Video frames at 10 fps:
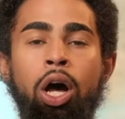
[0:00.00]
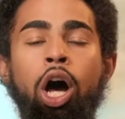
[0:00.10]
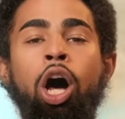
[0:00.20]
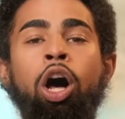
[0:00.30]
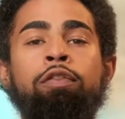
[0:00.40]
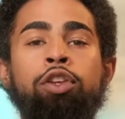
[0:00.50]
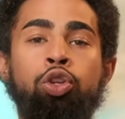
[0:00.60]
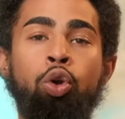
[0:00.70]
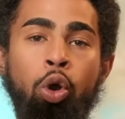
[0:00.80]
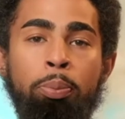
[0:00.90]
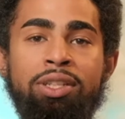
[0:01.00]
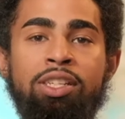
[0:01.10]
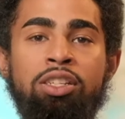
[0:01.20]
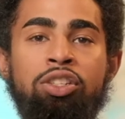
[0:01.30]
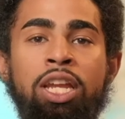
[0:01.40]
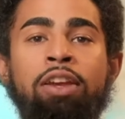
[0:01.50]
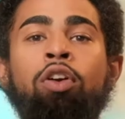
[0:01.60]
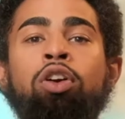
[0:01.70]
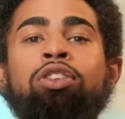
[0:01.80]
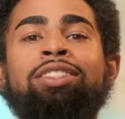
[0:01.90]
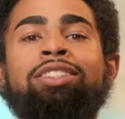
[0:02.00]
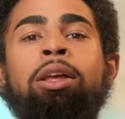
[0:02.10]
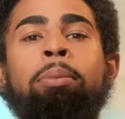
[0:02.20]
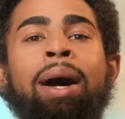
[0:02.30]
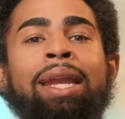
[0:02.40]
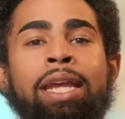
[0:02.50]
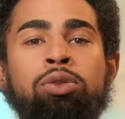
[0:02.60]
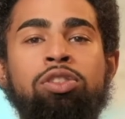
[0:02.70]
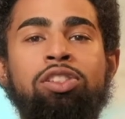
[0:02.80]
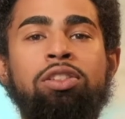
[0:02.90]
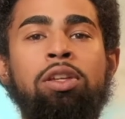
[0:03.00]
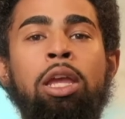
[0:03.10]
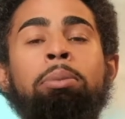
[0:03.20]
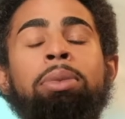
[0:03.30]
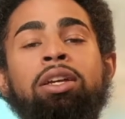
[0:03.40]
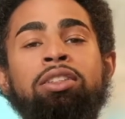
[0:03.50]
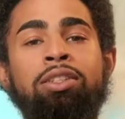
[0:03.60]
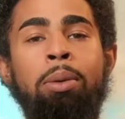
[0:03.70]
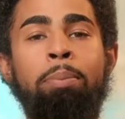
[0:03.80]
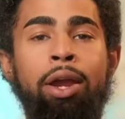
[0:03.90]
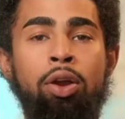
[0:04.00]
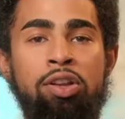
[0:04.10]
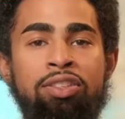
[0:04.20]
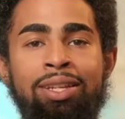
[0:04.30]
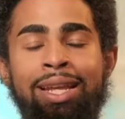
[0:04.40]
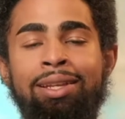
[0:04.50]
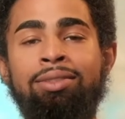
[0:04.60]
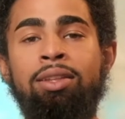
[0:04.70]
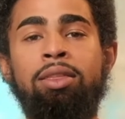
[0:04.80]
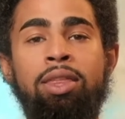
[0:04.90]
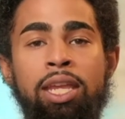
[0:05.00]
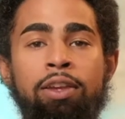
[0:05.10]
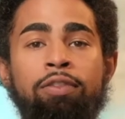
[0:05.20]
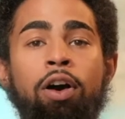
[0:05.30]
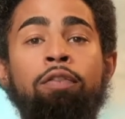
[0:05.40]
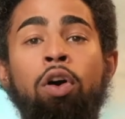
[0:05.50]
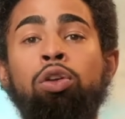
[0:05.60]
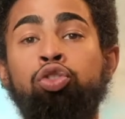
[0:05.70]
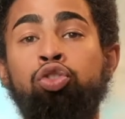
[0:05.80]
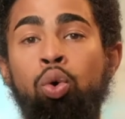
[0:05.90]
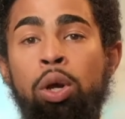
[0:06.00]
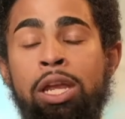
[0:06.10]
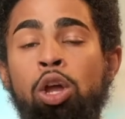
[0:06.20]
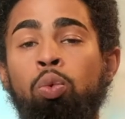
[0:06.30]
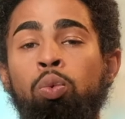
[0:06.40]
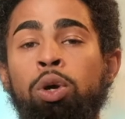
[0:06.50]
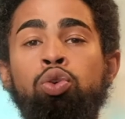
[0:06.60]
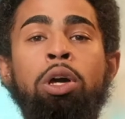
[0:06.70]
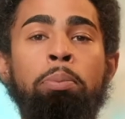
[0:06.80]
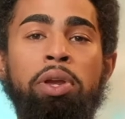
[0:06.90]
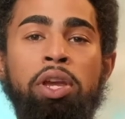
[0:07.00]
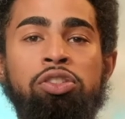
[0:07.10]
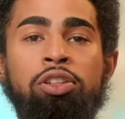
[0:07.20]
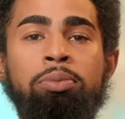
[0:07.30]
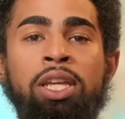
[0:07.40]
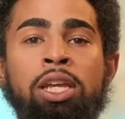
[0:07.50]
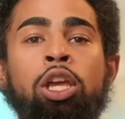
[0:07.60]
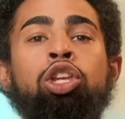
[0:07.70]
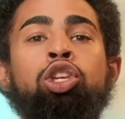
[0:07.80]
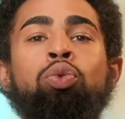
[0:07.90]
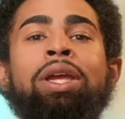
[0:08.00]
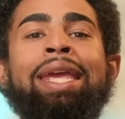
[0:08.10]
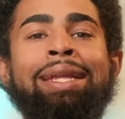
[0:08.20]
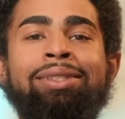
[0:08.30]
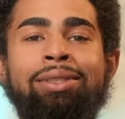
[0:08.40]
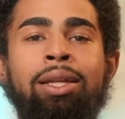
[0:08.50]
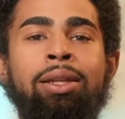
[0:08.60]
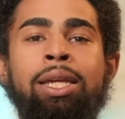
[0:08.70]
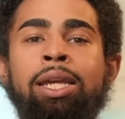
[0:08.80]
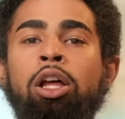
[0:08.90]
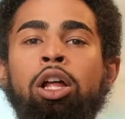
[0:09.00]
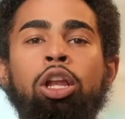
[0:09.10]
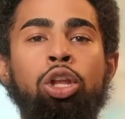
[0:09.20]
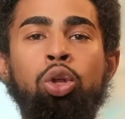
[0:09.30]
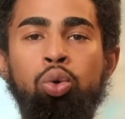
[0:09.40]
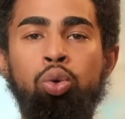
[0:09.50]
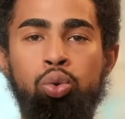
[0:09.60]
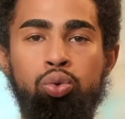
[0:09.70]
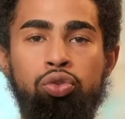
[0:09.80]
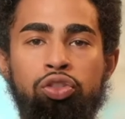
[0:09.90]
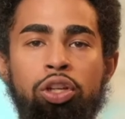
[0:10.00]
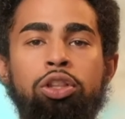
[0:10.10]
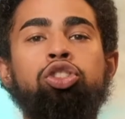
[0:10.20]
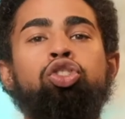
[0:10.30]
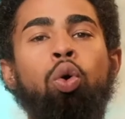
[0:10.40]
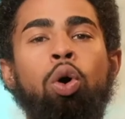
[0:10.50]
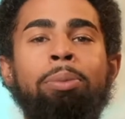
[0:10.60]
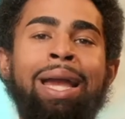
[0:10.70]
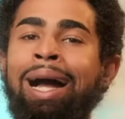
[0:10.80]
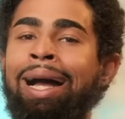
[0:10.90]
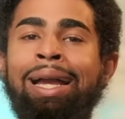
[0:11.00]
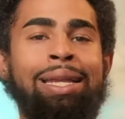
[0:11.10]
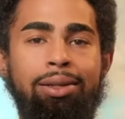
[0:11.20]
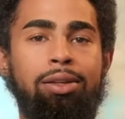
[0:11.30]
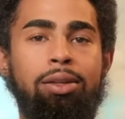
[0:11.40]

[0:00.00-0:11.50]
of your positioning versus somebody else's because comparison is the thief of all joy. When you compare something, you instantly lose the joy behind it.